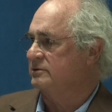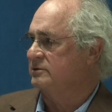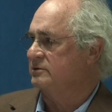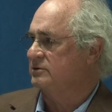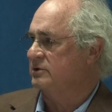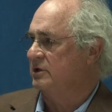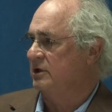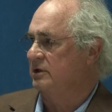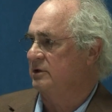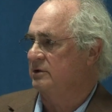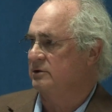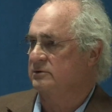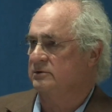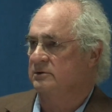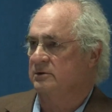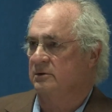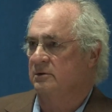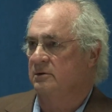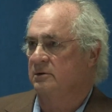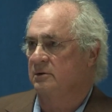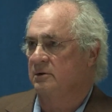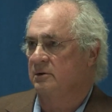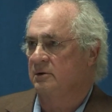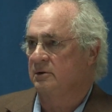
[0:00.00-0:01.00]
changed
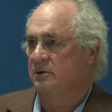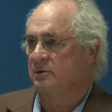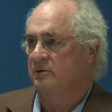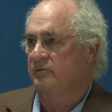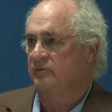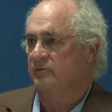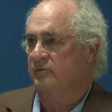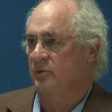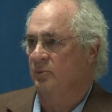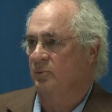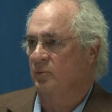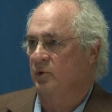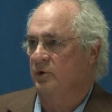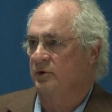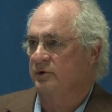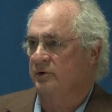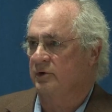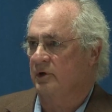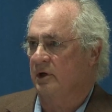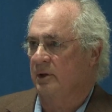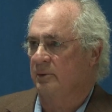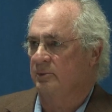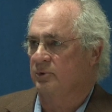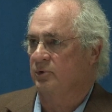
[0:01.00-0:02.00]
from one
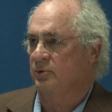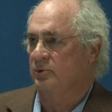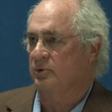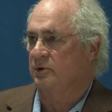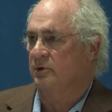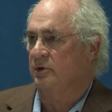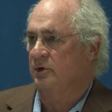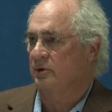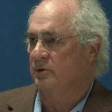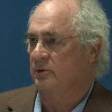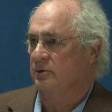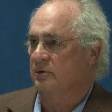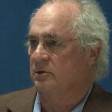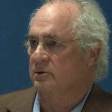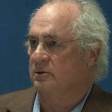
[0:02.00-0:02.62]
time to another.